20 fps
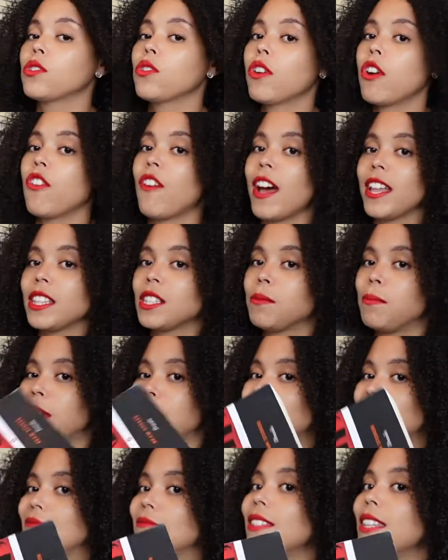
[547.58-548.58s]
to go on a rant,
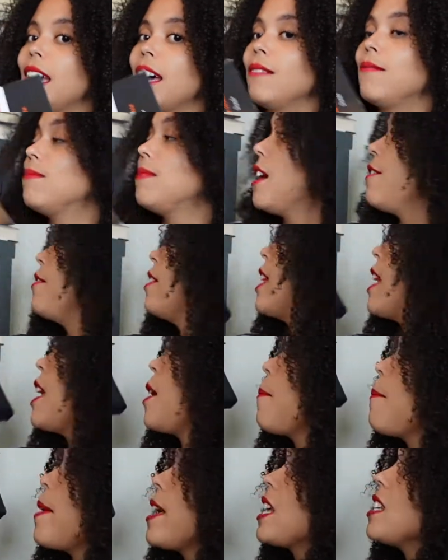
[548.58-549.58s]
but yeah,
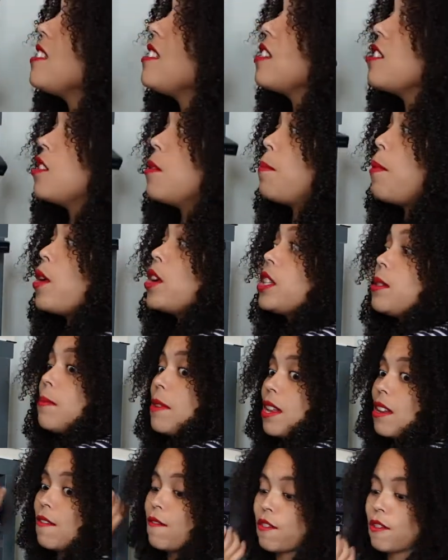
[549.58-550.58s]
definitely biggest
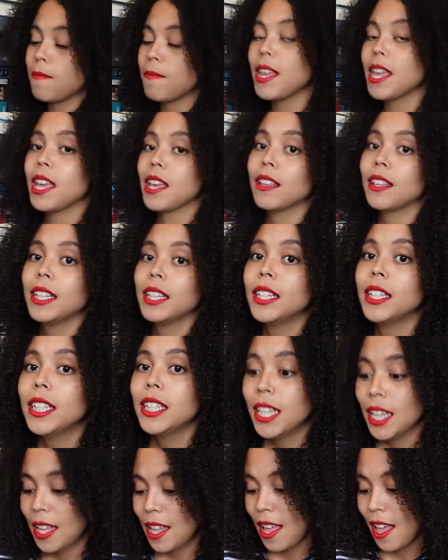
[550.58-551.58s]
disappointment for me.
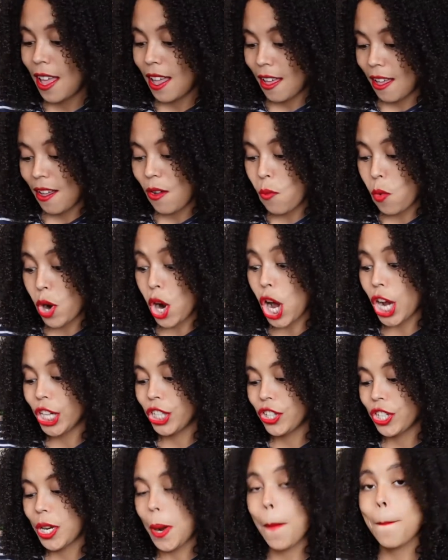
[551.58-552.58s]
one
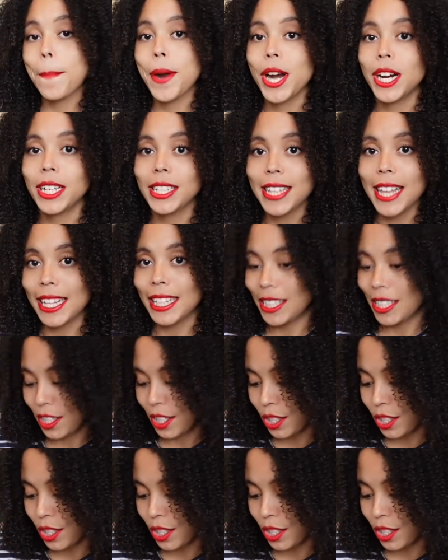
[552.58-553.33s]
hundred percent.